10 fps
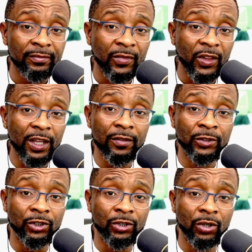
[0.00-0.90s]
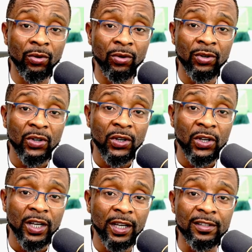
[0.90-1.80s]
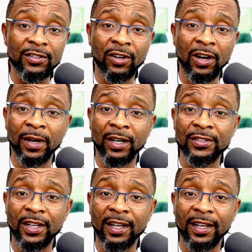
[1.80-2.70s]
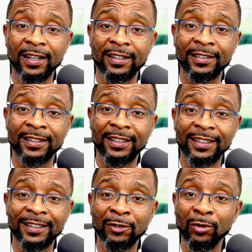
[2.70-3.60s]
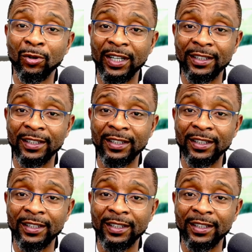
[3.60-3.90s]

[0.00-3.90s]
even though it's not about the ruling.